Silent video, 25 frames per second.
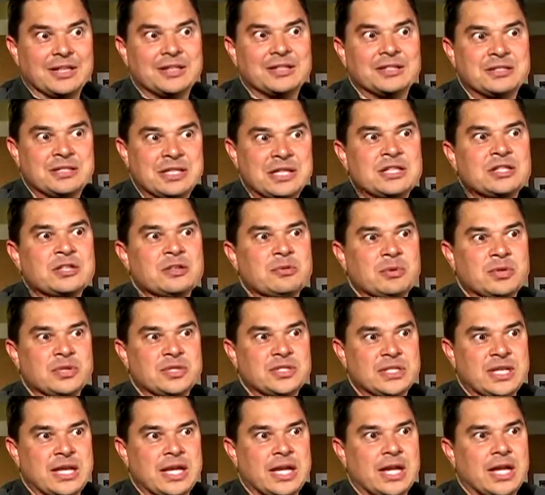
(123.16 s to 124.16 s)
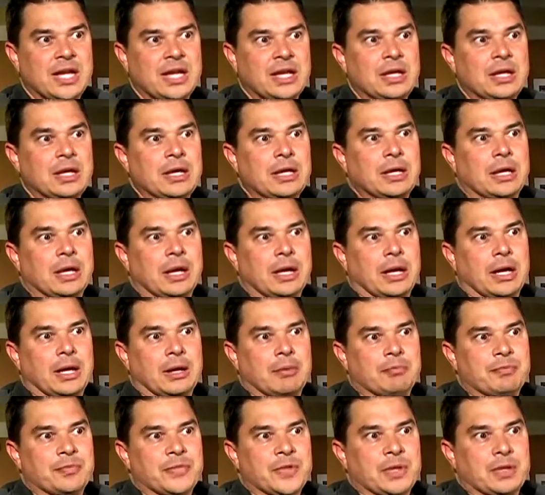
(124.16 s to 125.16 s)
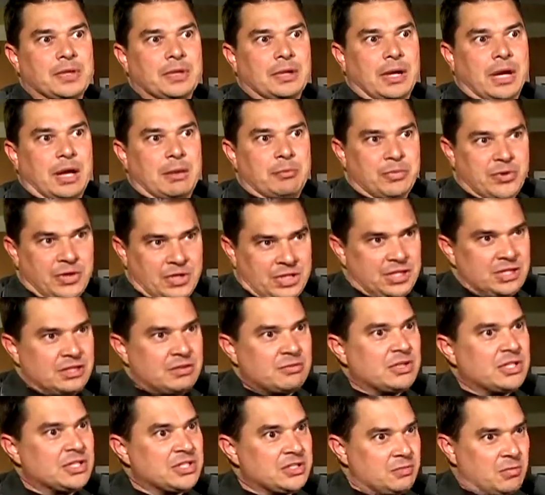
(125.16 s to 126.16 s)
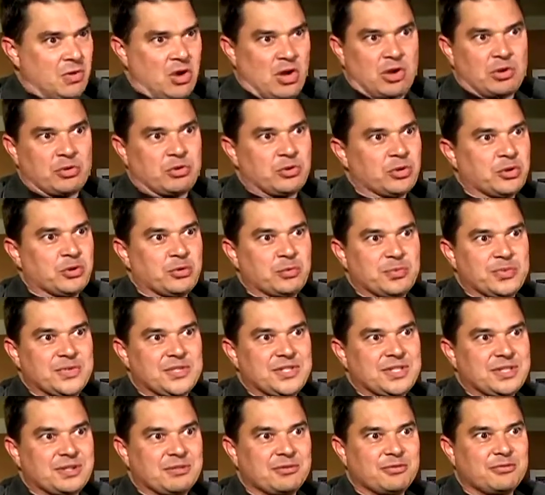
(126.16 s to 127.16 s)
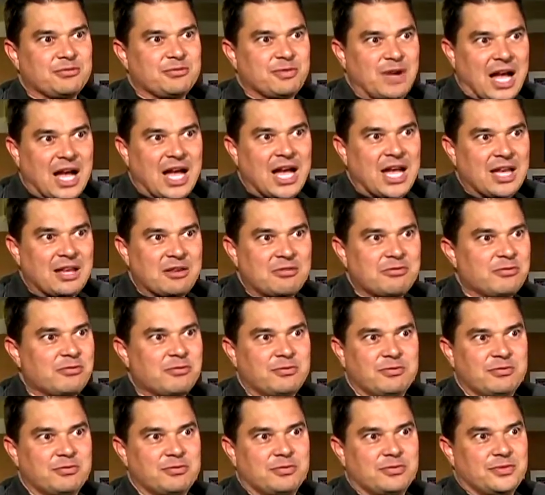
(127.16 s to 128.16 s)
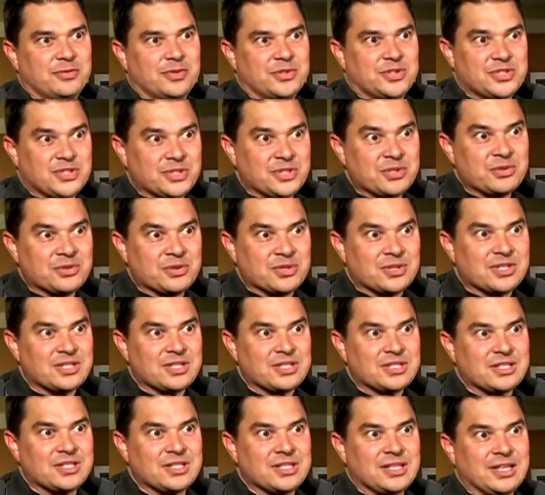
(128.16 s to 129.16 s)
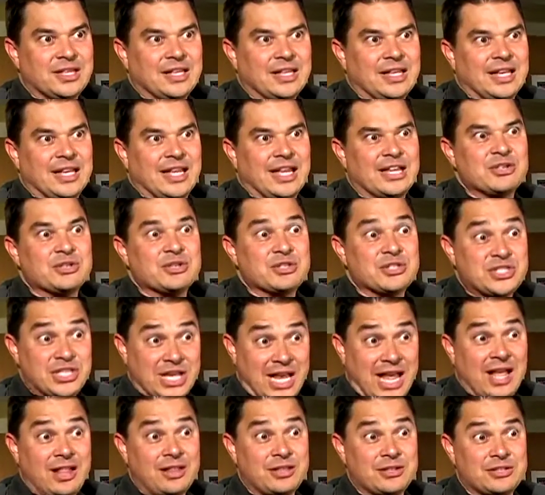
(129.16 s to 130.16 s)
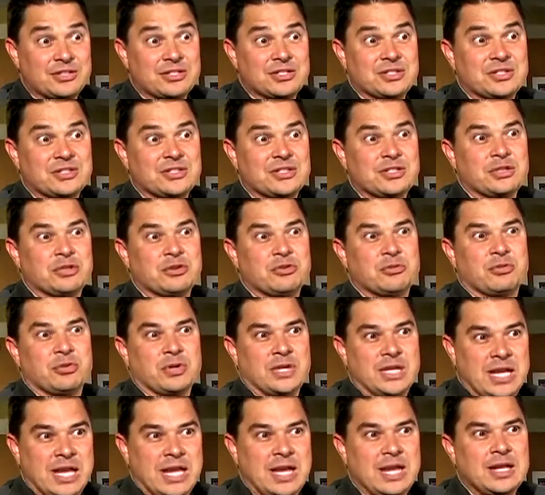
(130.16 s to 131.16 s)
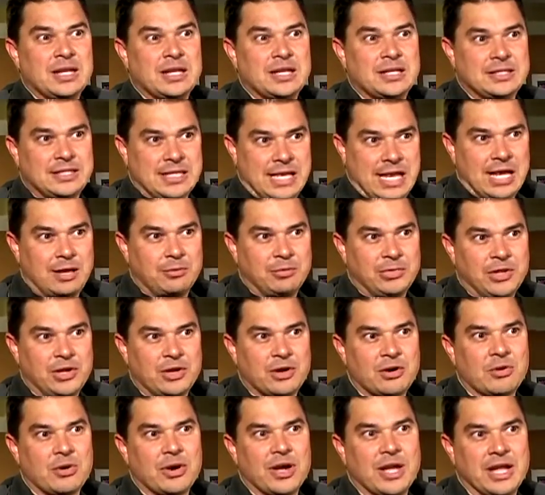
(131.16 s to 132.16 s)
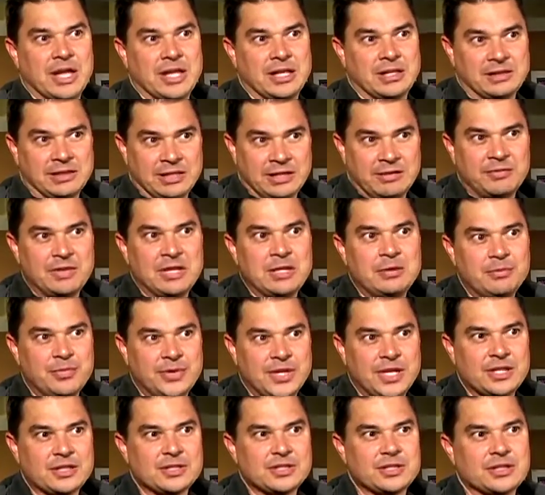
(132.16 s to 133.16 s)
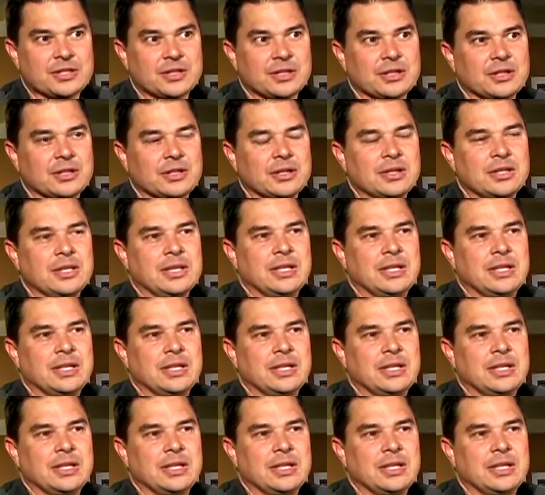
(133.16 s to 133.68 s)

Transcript: The teacher will say, I'm putting you in small groups of 5 students, and your challenge is to create a tableau, a living picture